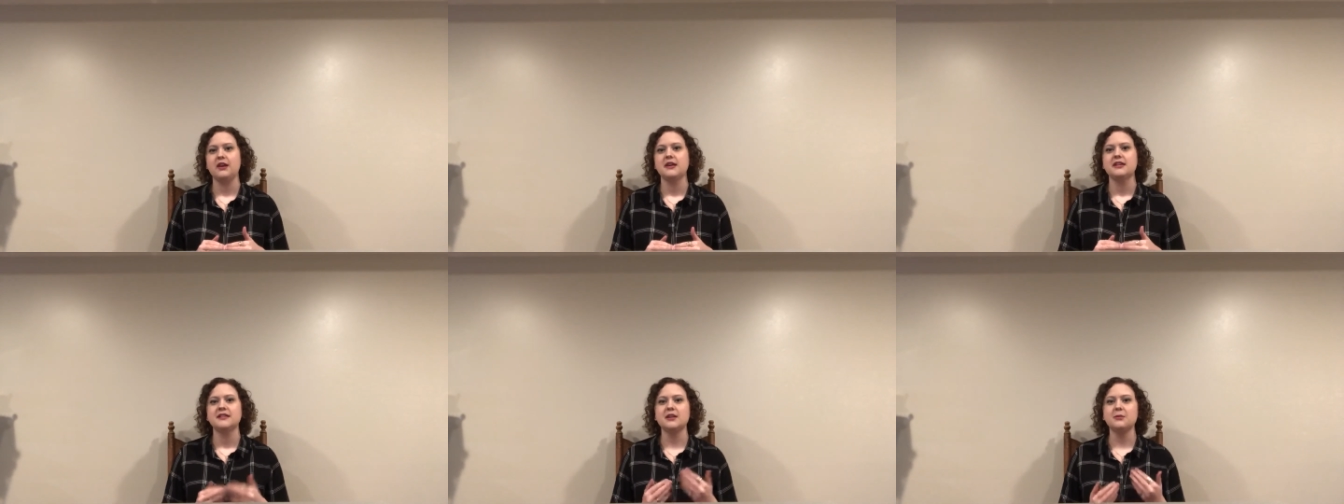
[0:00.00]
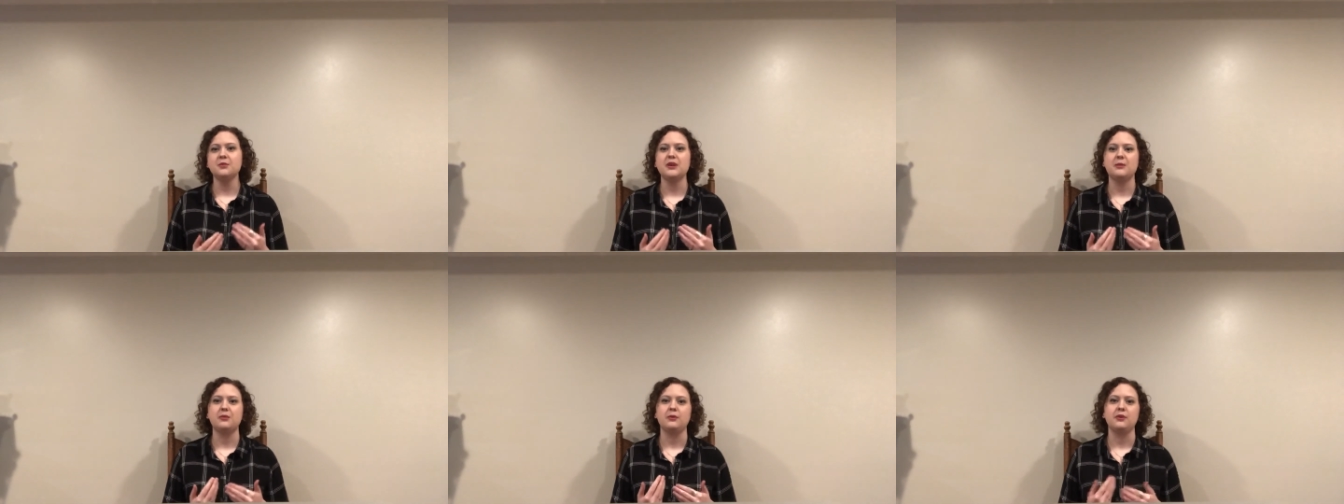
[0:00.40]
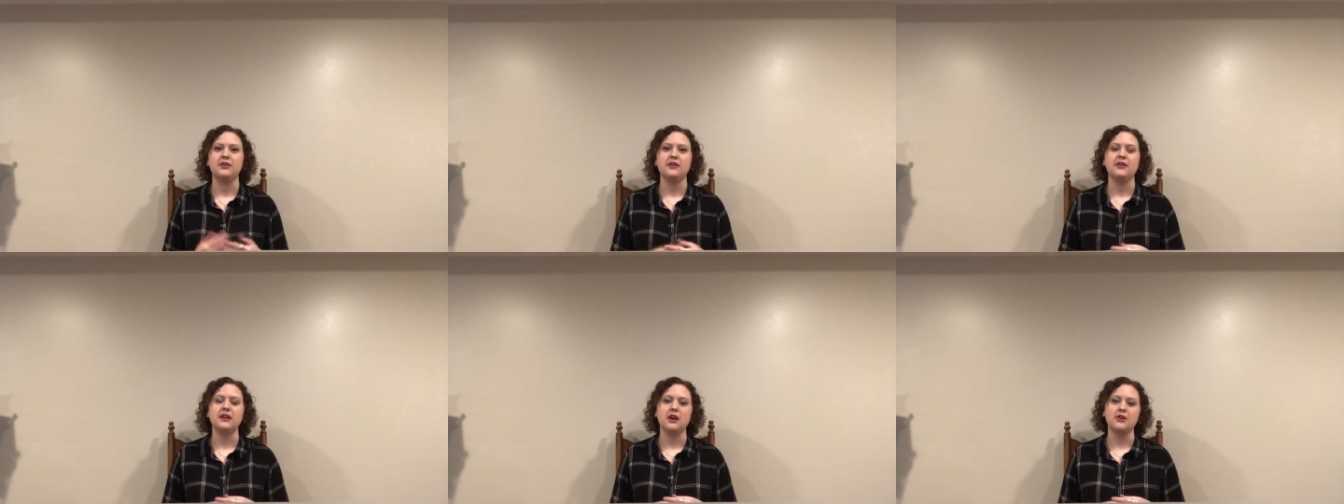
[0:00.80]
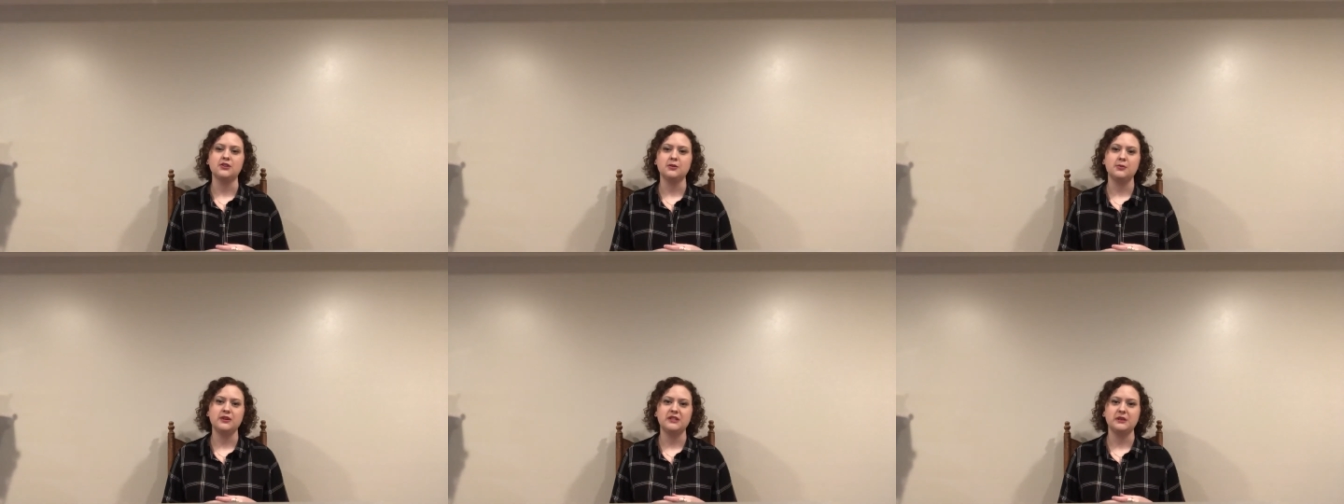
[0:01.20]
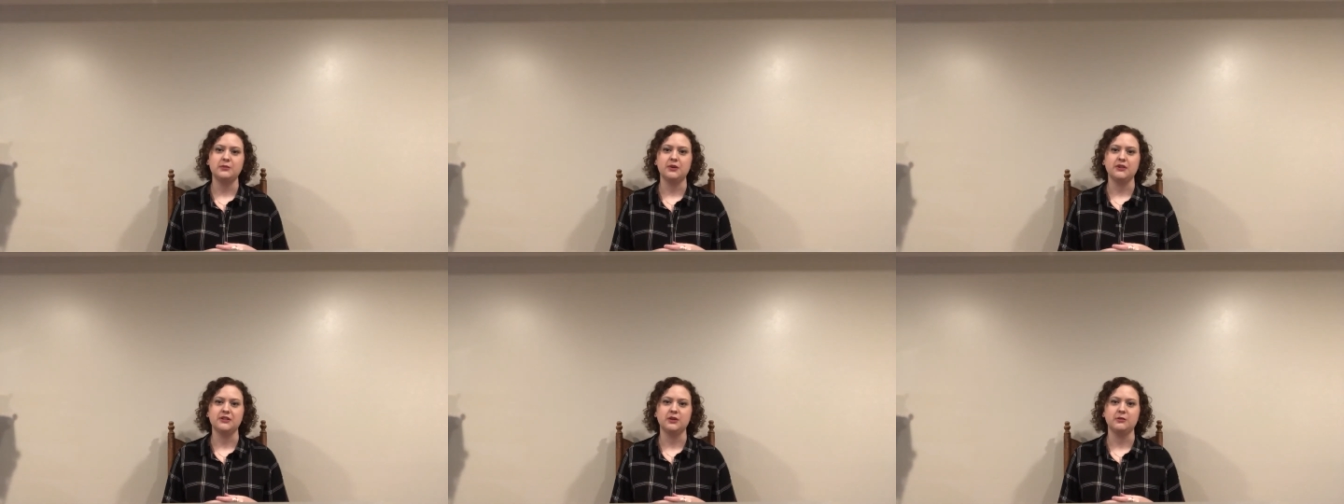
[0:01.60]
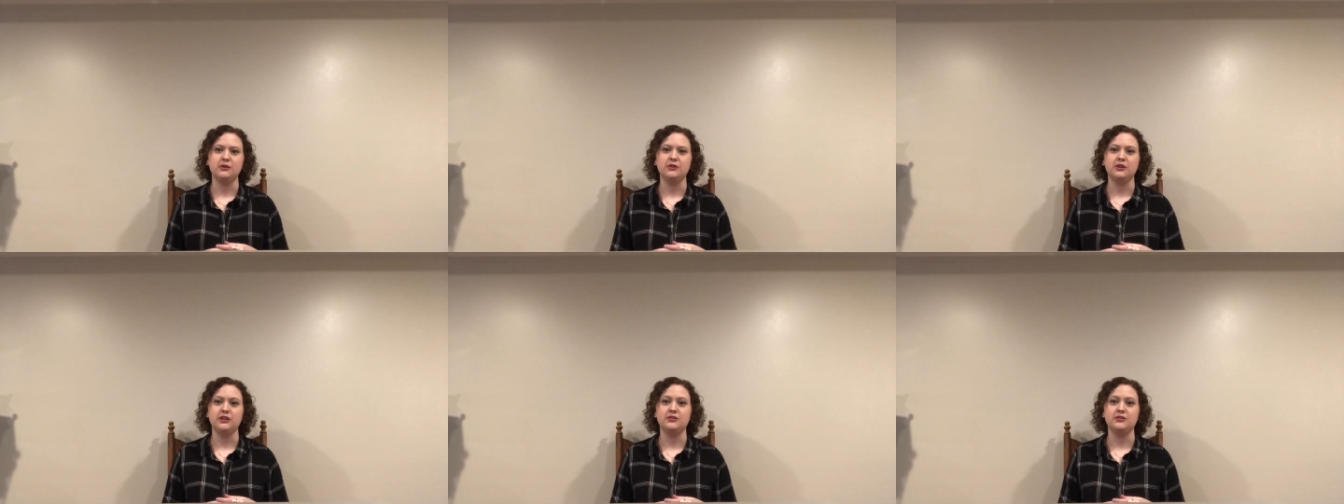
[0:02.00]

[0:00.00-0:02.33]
Some people within the LGBT community